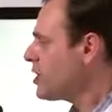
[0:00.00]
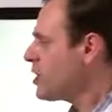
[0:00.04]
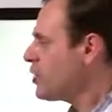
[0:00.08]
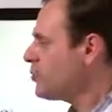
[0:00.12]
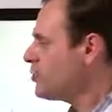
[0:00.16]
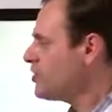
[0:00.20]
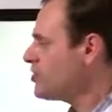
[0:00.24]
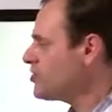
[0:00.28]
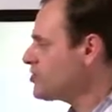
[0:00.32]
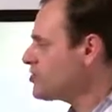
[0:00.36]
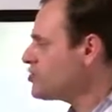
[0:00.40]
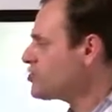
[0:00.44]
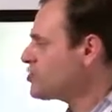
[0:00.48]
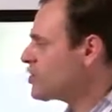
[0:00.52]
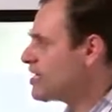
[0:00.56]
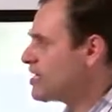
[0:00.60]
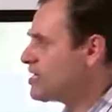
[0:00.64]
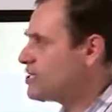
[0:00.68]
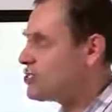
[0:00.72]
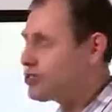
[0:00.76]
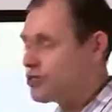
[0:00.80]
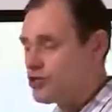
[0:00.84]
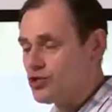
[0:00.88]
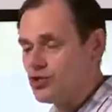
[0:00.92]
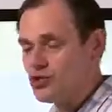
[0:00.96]
We just
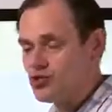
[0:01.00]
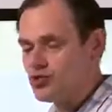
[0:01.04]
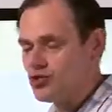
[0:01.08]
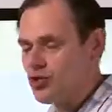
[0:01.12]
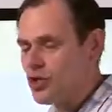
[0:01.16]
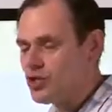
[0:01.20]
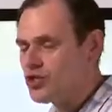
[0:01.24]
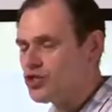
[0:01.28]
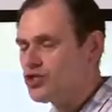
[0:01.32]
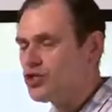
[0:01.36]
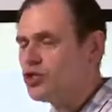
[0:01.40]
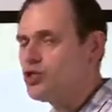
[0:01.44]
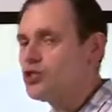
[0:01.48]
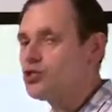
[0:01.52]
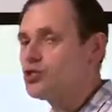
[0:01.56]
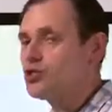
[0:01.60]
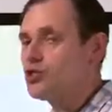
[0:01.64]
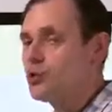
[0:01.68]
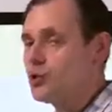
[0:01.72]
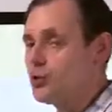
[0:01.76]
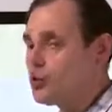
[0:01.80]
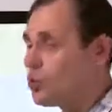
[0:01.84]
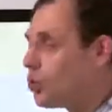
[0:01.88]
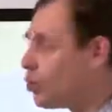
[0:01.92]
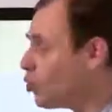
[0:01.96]
change the structure to
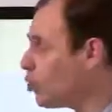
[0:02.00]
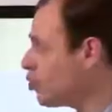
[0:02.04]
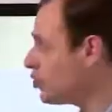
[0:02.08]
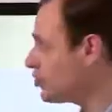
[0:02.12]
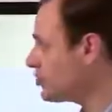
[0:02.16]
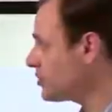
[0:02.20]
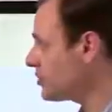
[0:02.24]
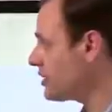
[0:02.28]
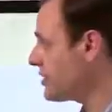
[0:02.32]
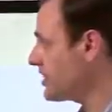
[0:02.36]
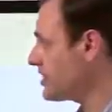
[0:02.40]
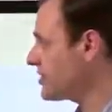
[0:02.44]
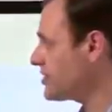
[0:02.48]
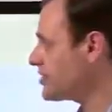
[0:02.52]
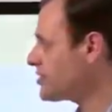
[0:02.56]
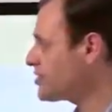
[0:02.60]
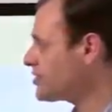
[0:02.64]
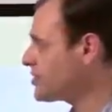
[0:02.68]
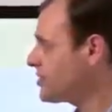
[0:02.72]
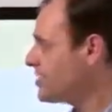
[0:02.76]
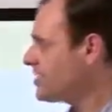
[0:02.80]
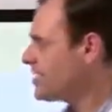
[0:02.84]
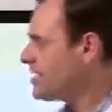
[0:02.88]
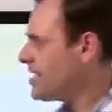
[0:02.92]
an ordered list.